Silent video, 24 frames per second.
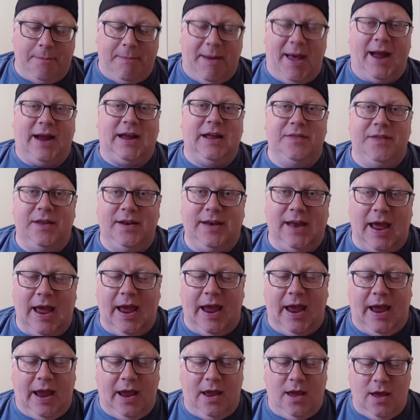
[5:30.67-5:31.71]
back in the
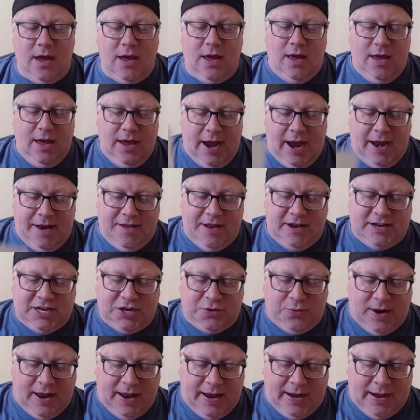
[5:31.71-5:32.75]
day, and this
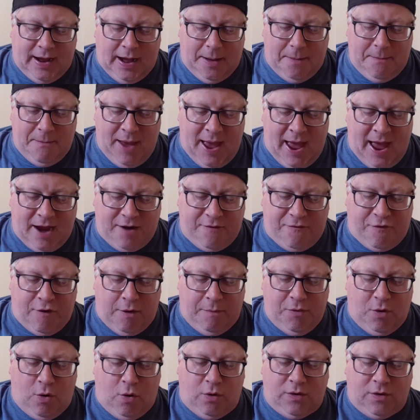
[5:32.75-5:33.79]
is what I got back
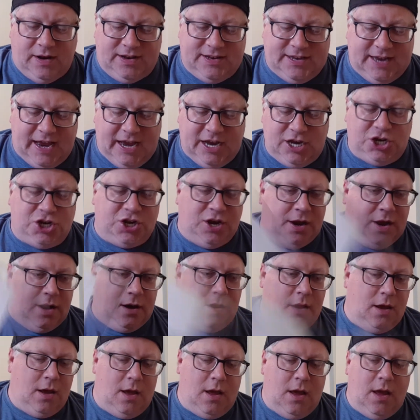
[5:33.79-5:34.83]
from the
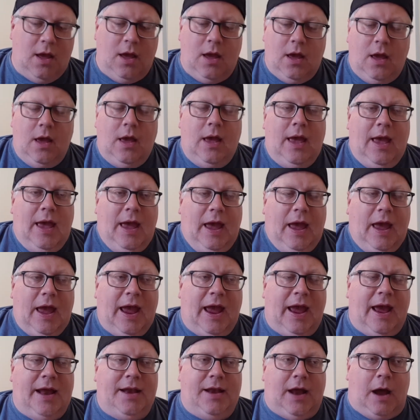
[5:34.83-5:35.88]
organization.
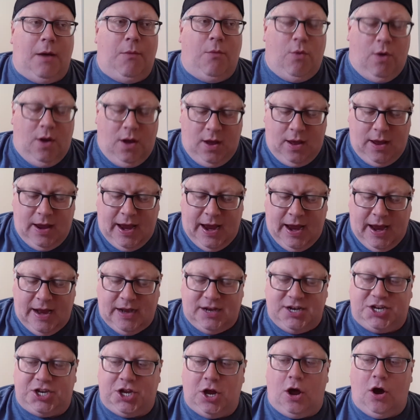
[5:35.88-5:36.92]

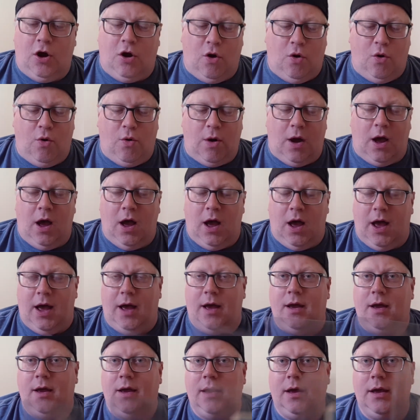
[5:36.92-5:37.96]
And
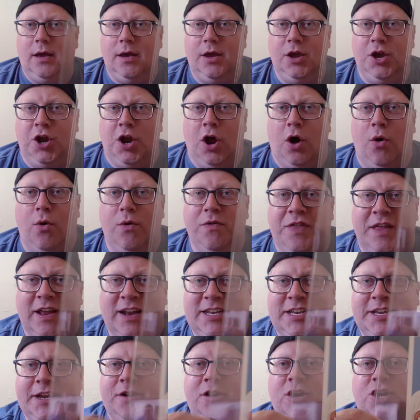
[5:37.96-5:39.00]
so,
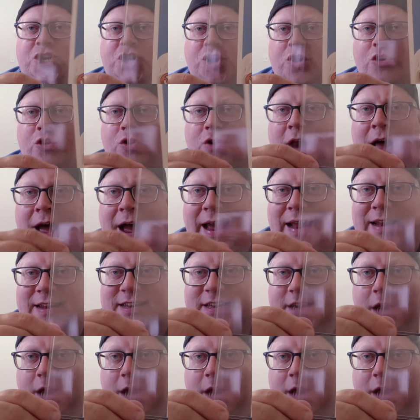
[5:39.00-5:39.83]
this signature lines